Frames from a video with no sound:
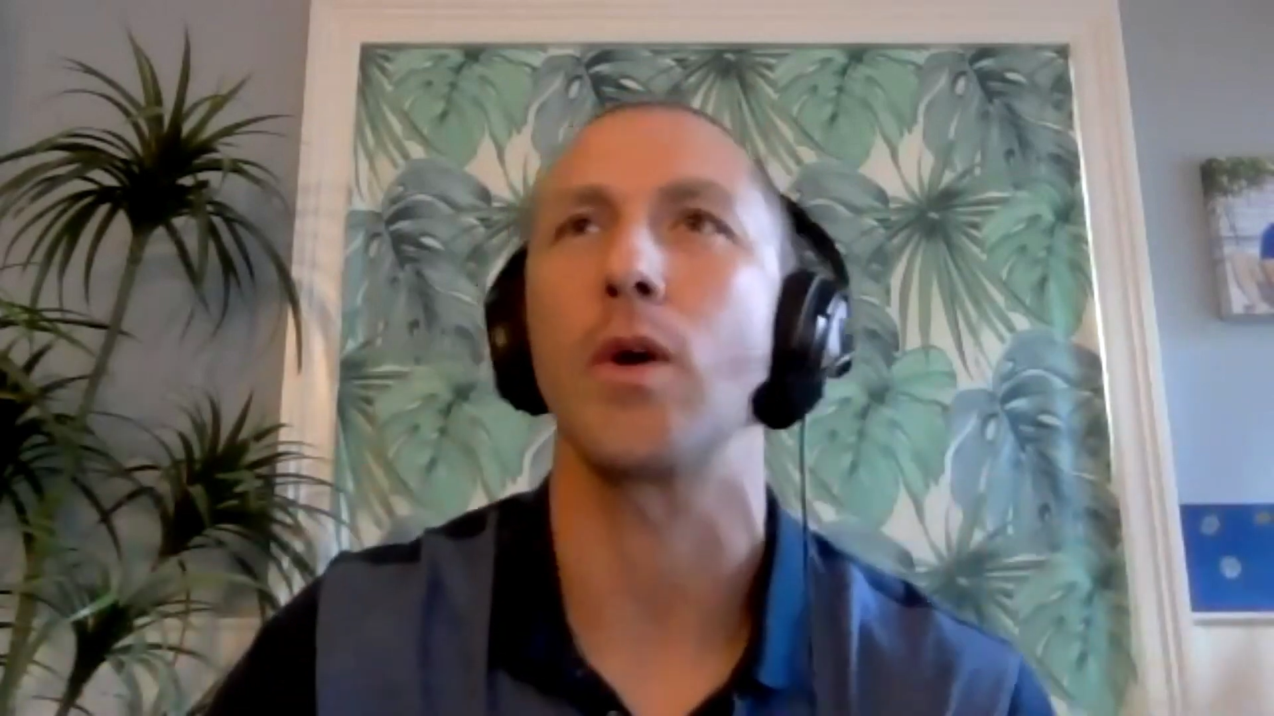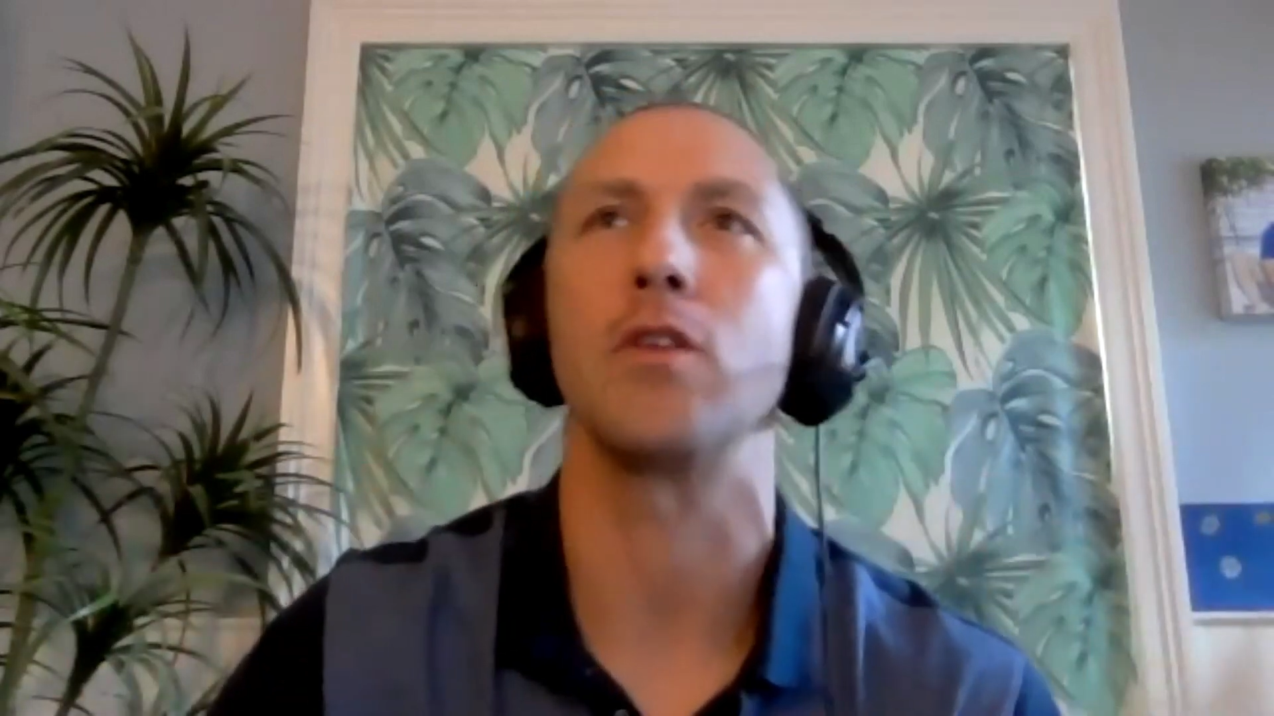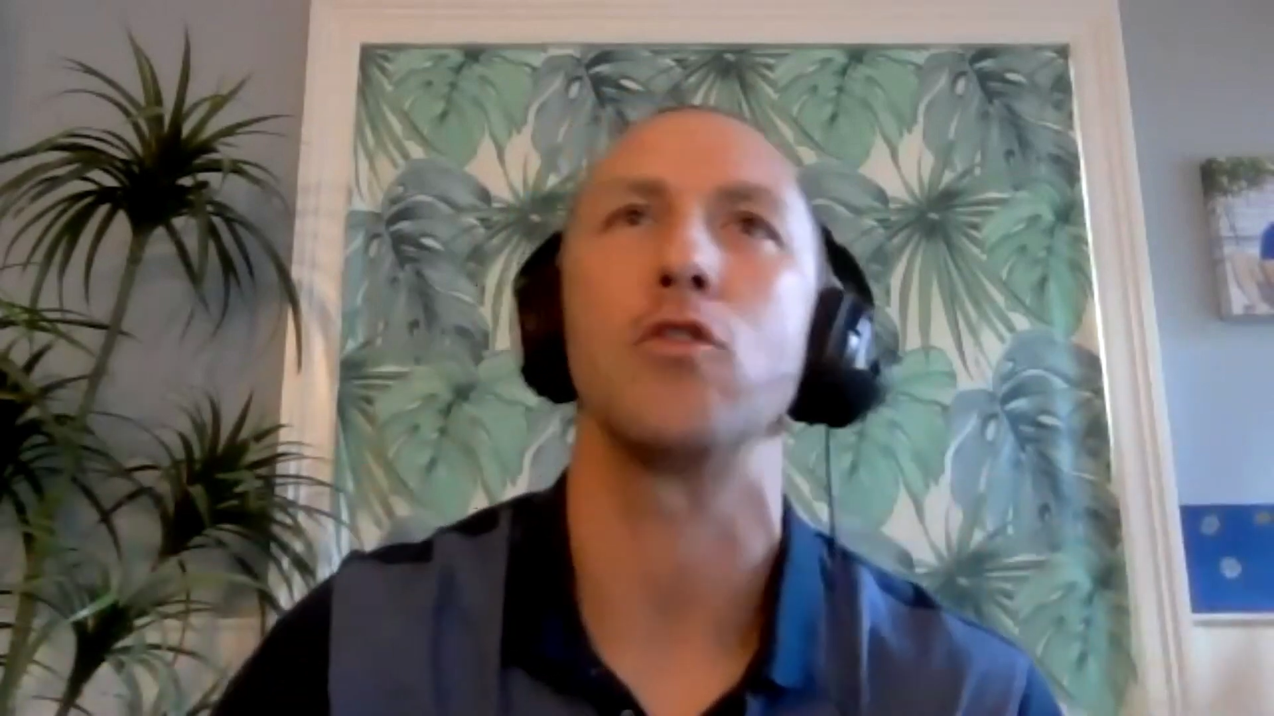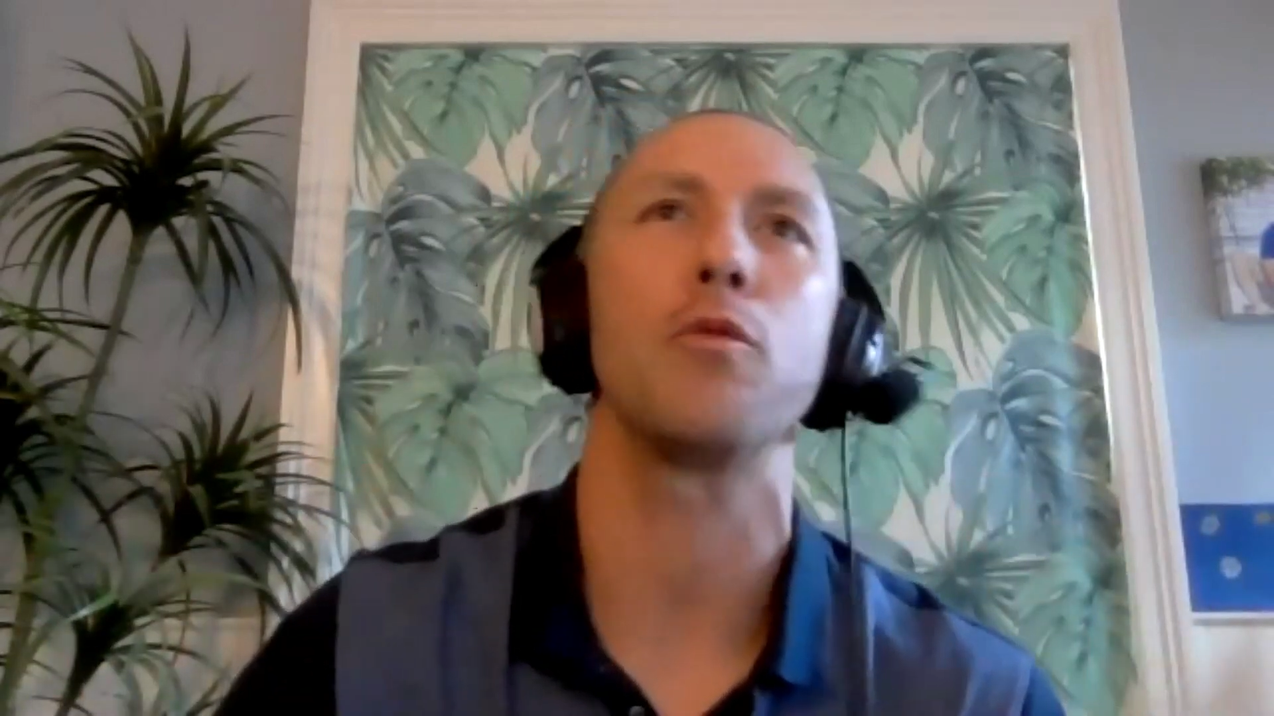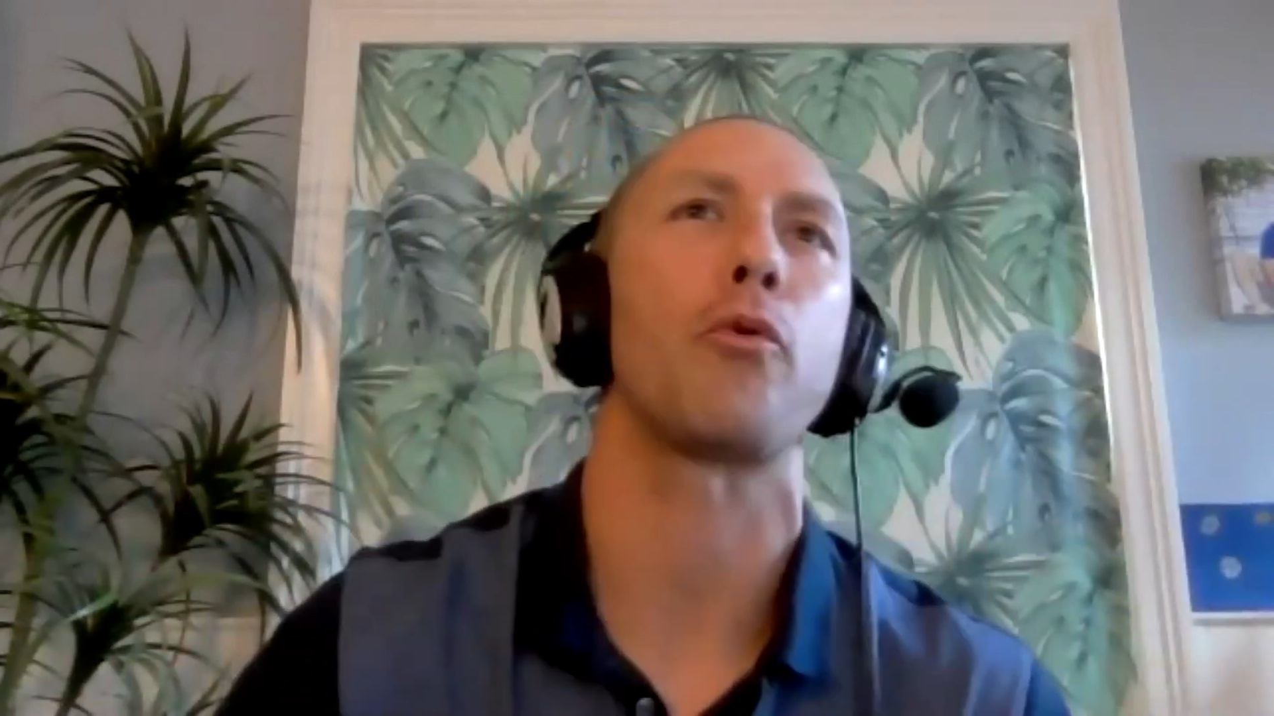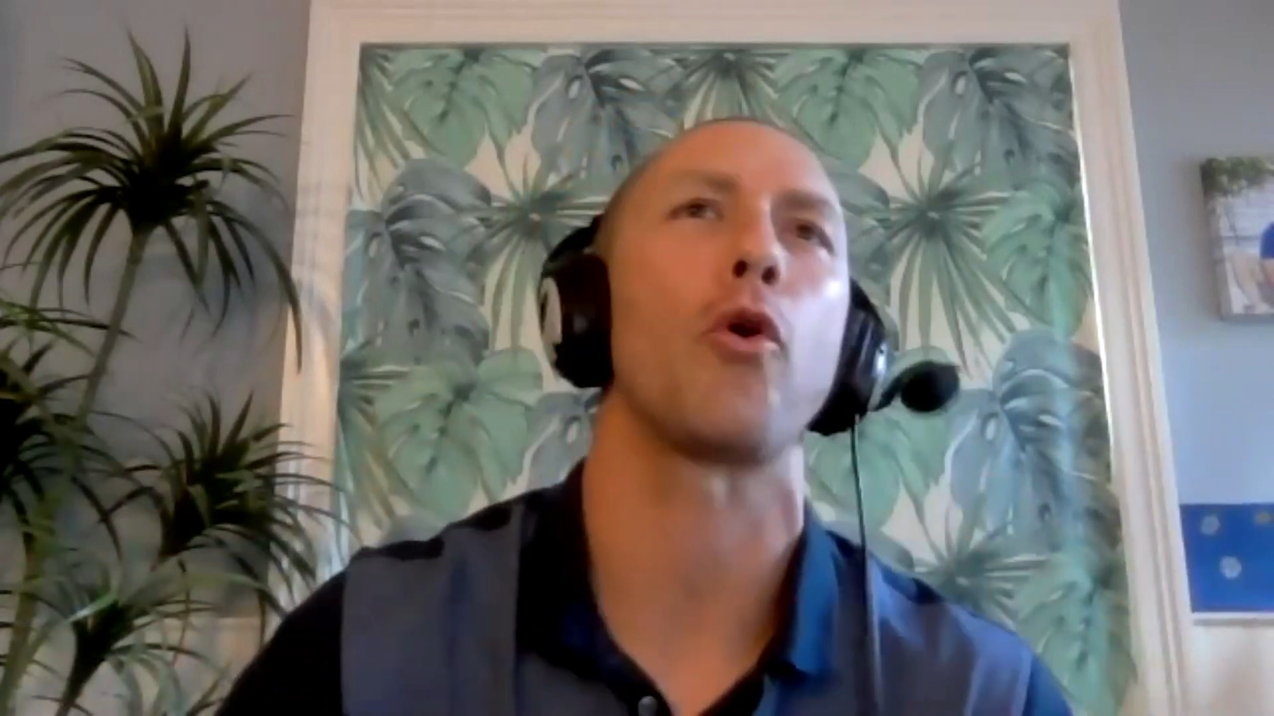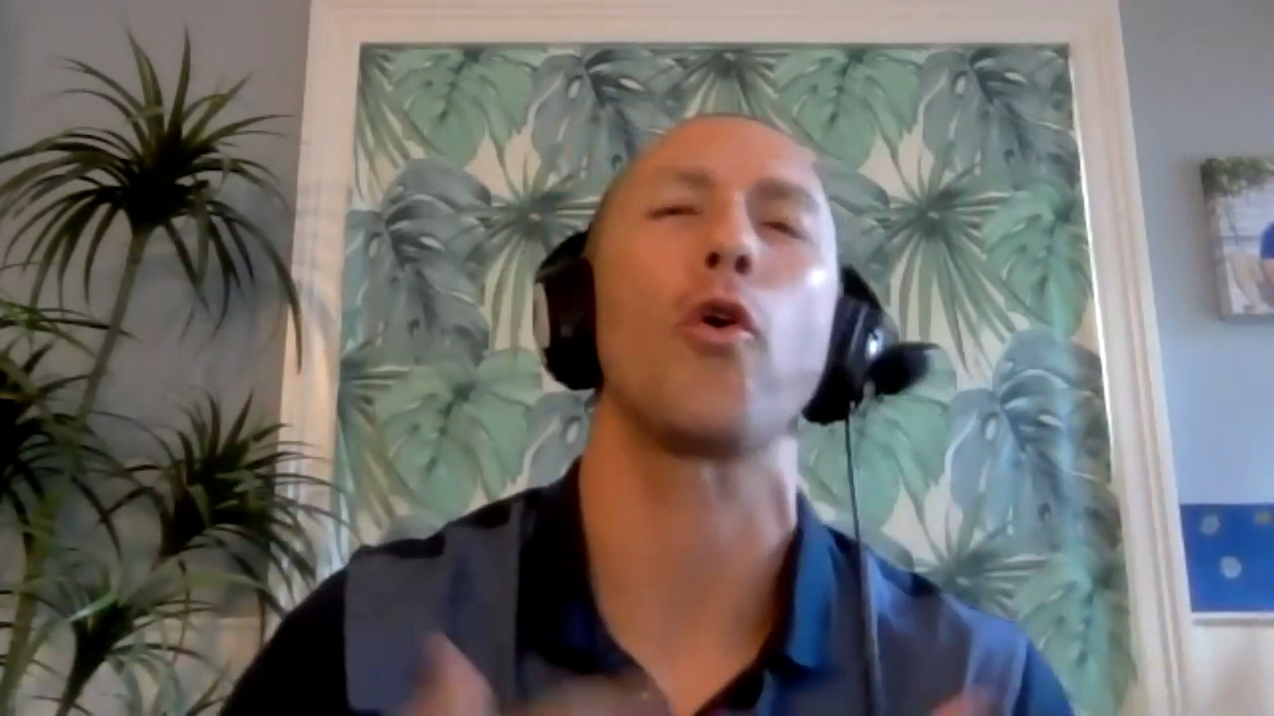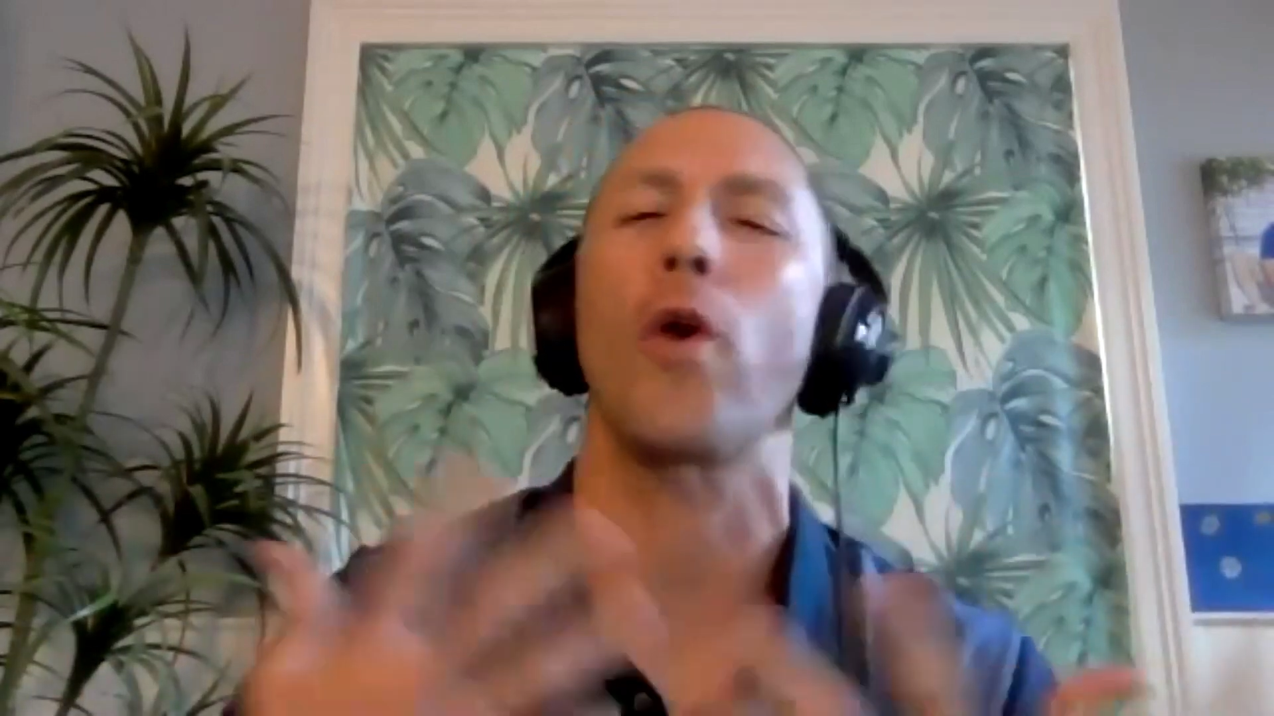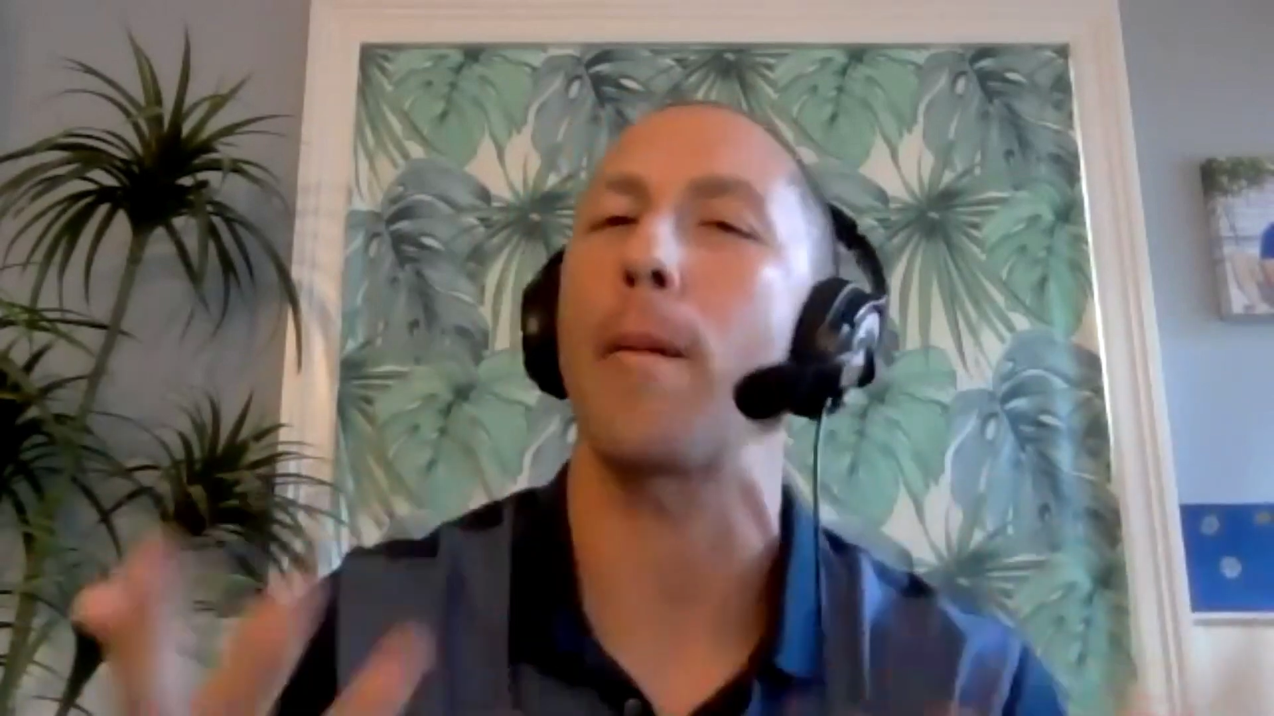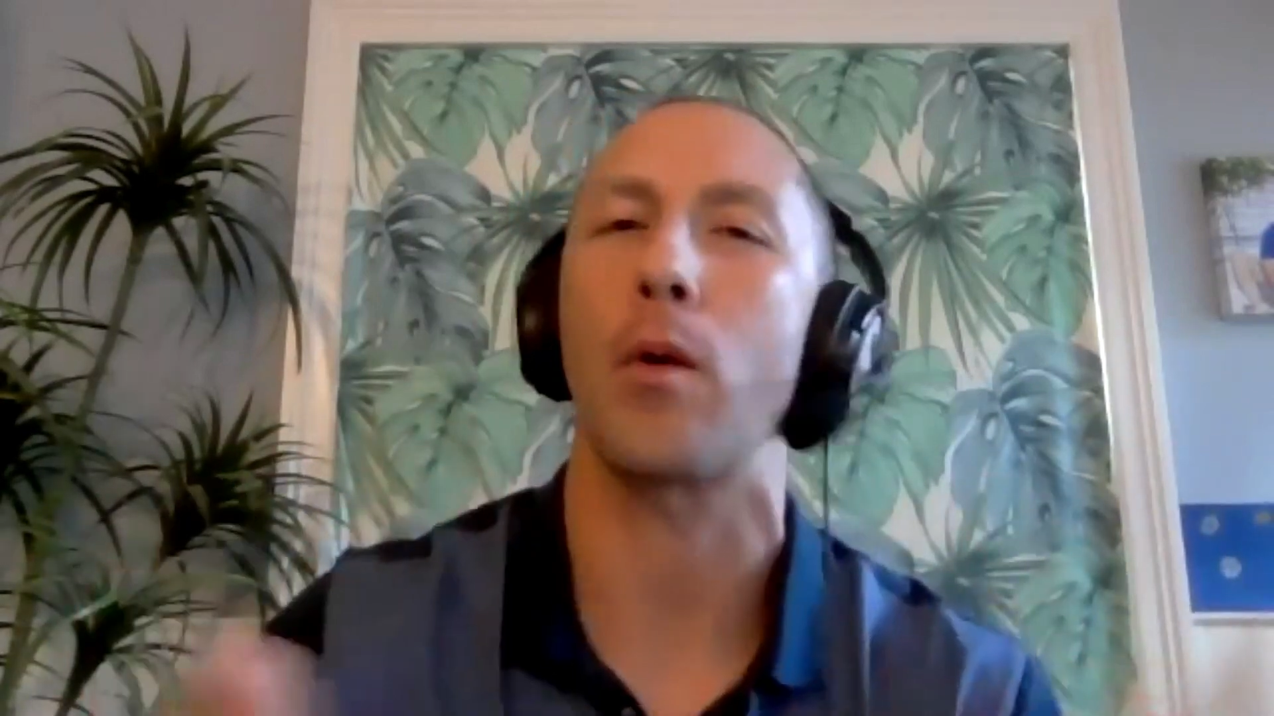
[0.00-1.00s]
and do
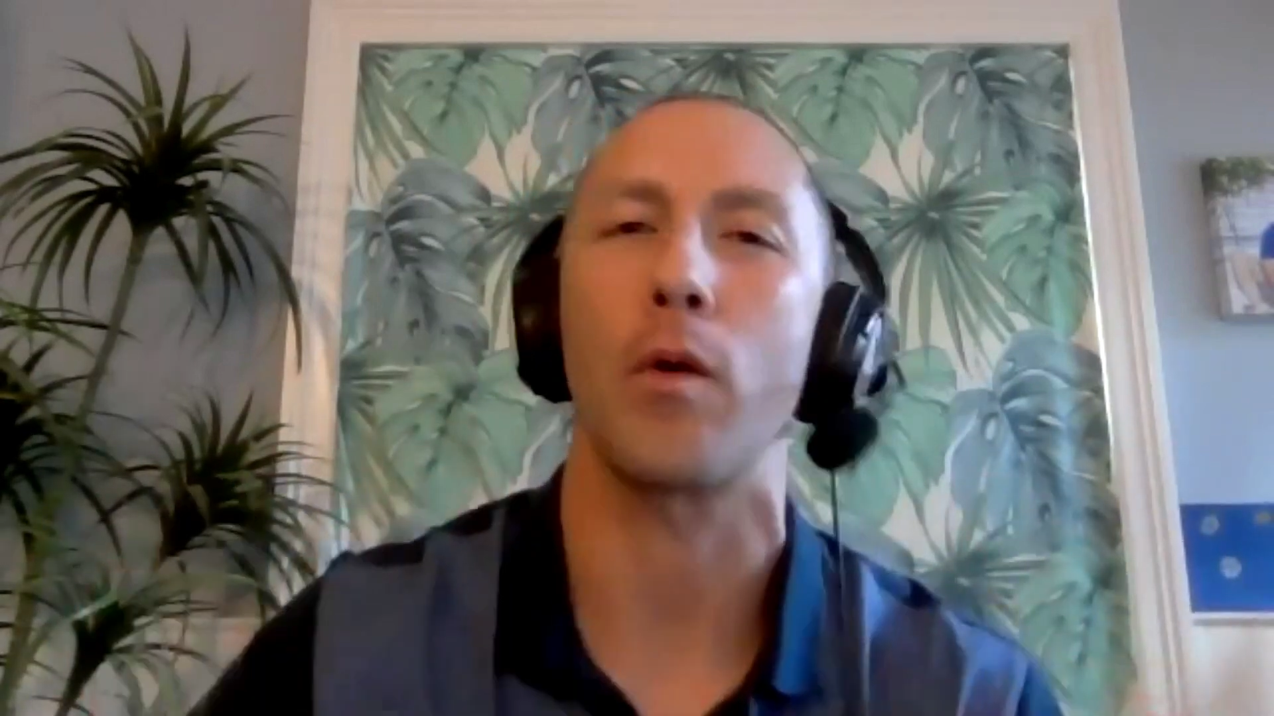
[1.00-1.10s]
programming